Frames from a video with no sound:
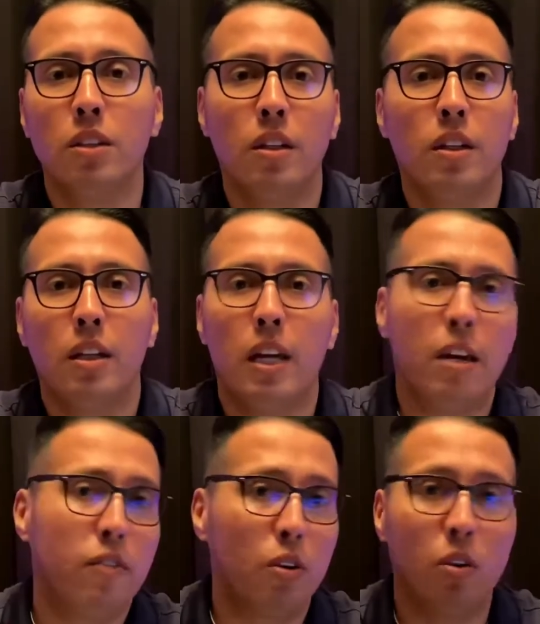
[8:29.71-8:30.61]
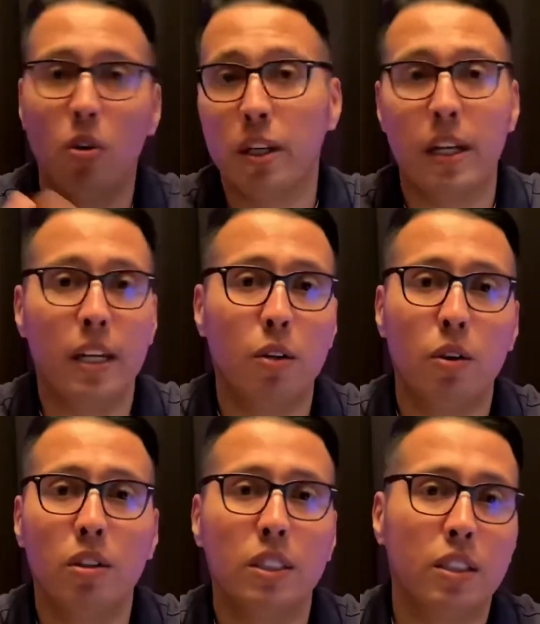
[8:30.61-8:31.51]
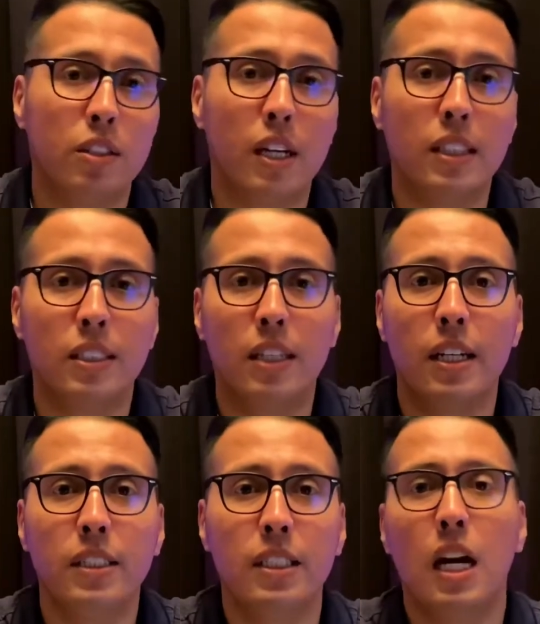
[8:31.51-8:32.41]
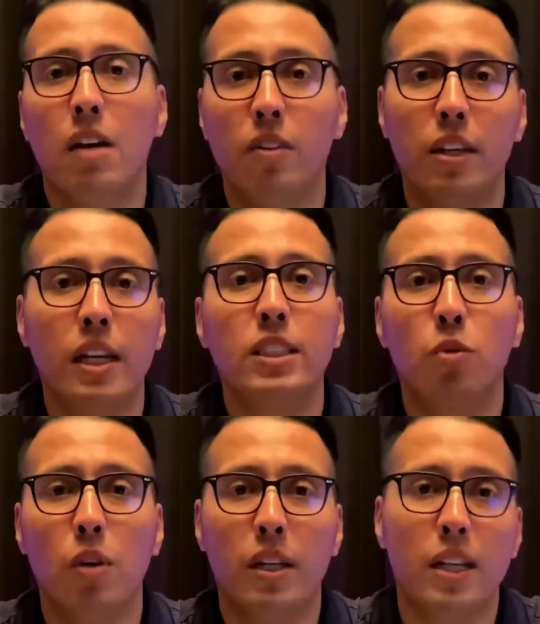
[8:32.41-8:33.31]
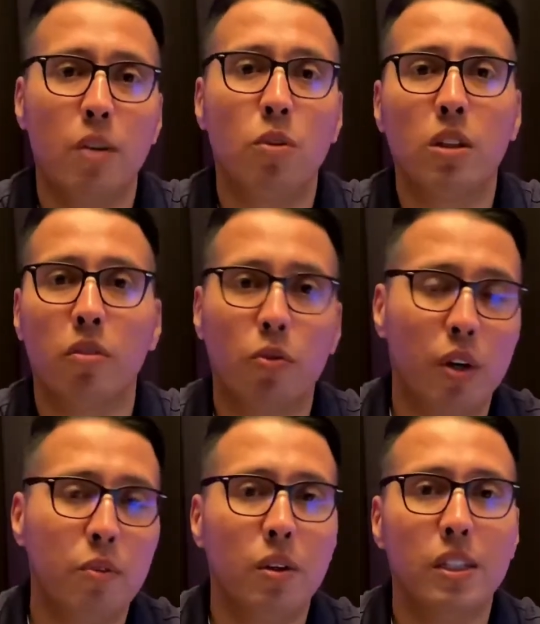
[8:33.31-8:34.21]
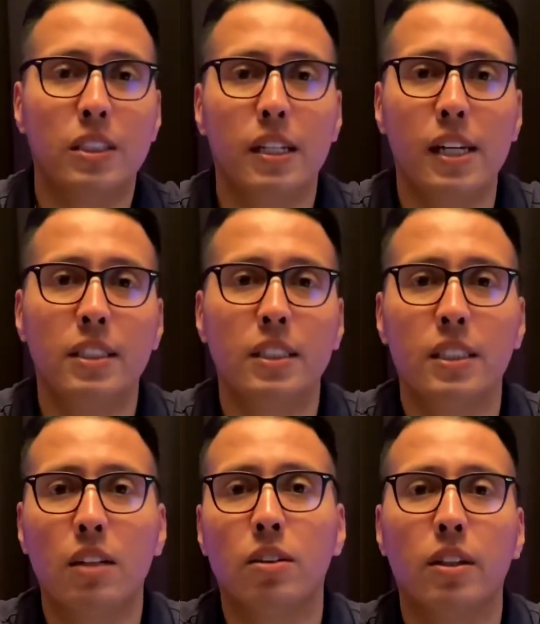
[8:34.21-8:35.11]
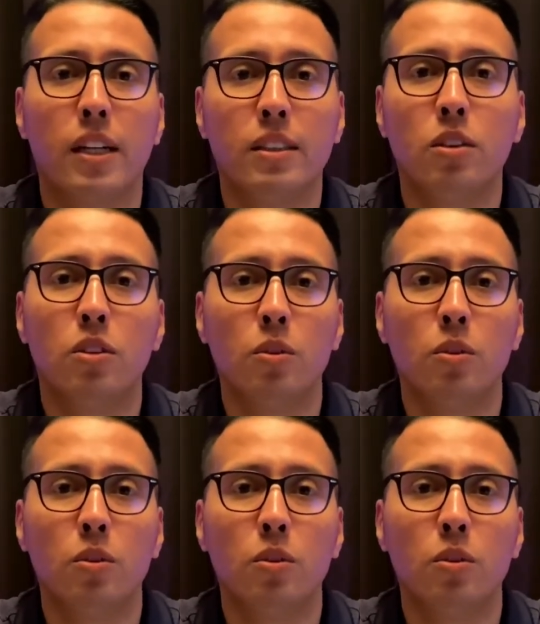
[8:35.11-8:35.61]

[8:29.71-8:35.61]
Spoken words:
If you're located anywhere else in the United States, I have a nationwide network of great real estate agents I could connect you to.